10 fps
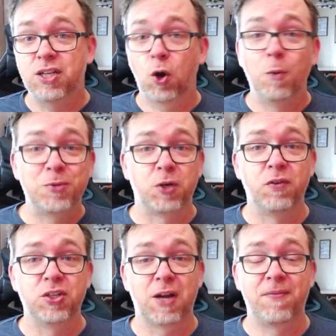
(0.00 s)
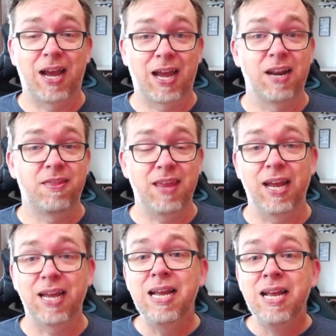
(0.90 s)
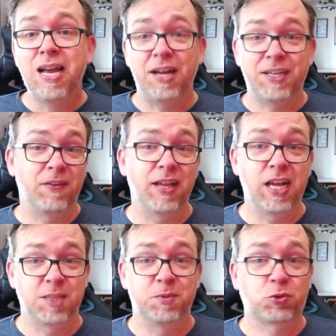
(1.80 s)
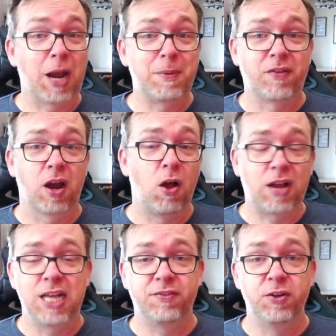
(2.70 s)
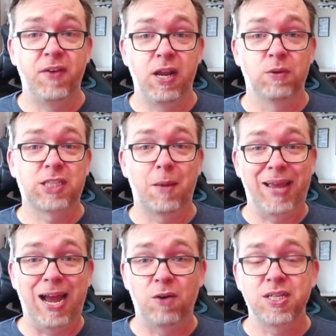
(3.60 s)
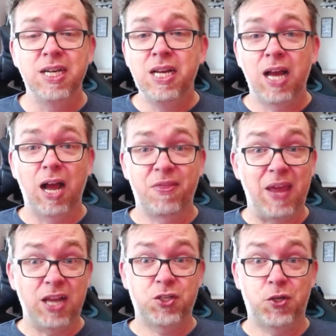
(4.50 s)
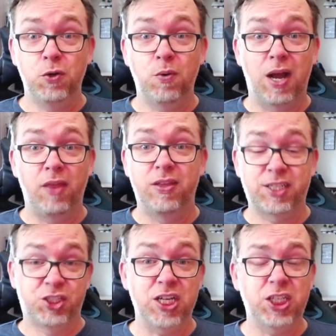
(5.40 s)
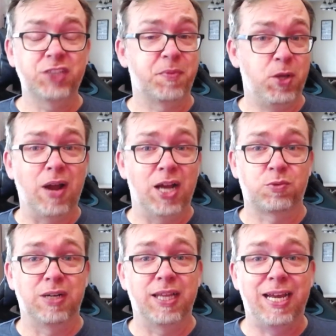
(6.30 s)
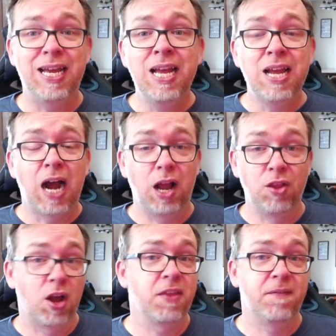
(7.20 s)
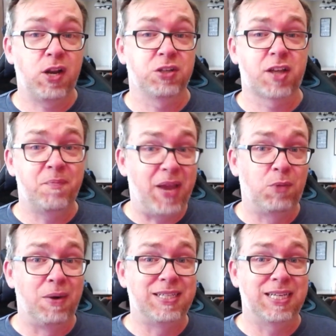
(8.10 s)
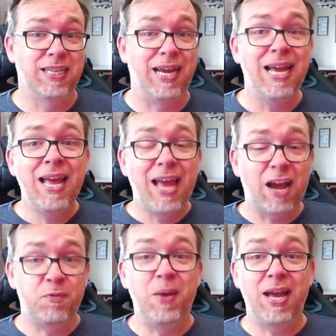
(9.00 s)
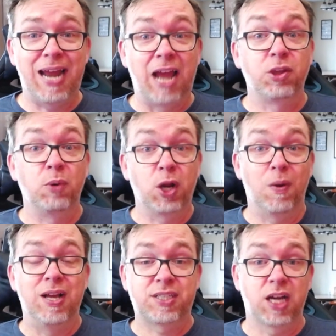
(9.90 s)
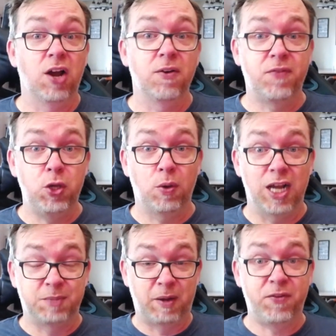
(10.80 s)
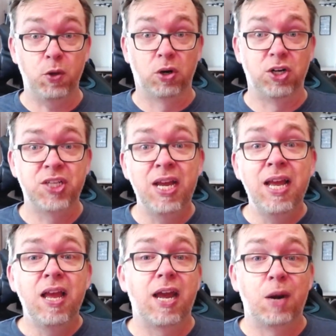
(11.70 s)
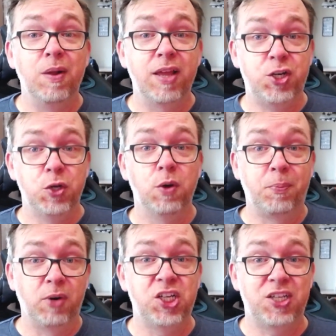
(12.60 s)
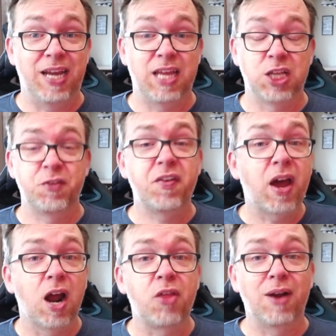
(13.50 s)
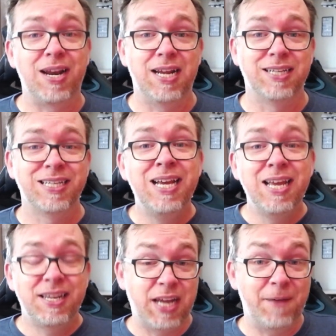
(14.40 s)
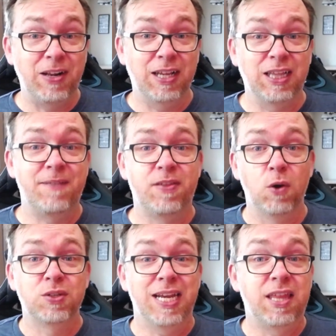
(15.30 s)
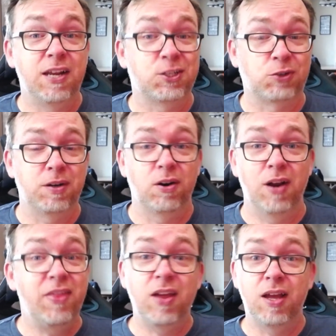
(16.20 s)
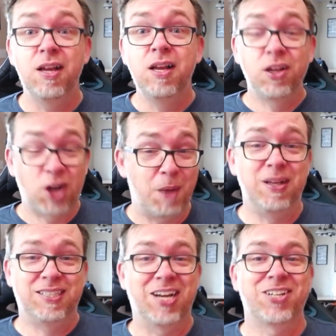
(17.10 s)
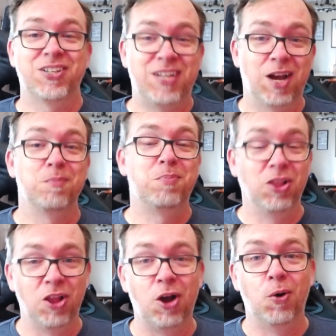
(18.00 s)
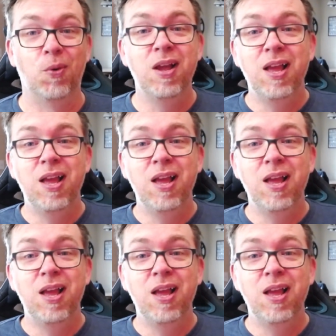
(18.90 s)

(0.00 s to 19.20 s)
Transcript: home server stuff, that kind of thing, uh, definitely get subscribed. I've got all kinds of new videos coming out. Uh, thanks to uh, the suggestions from you guys, really. Uh, a lot of the videos I've made recently have been at the request of you guys, my viewers, and I really do appreciate that. So if you got other ideas, definitely leave those in the description or in the comment section down below.